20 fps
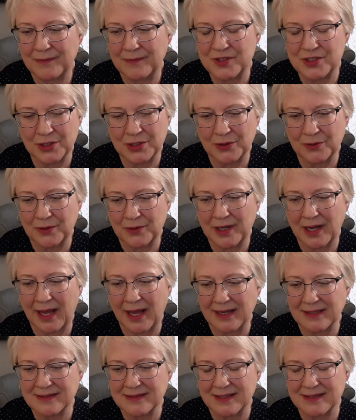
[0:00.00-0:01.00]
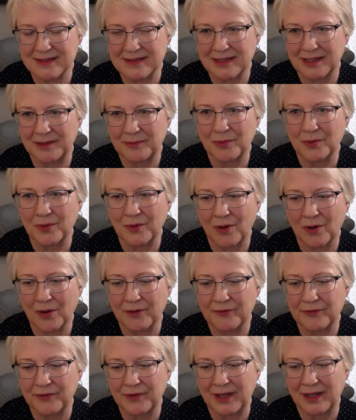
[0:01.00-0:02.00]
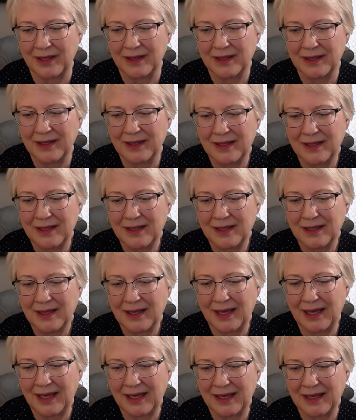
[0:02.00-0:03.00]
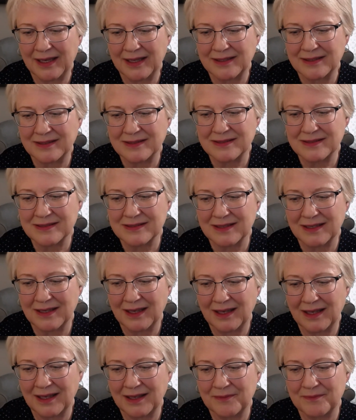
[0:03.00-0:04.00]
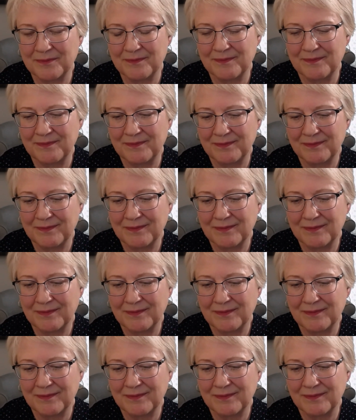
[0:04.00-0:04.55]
children accessing pornography, and um,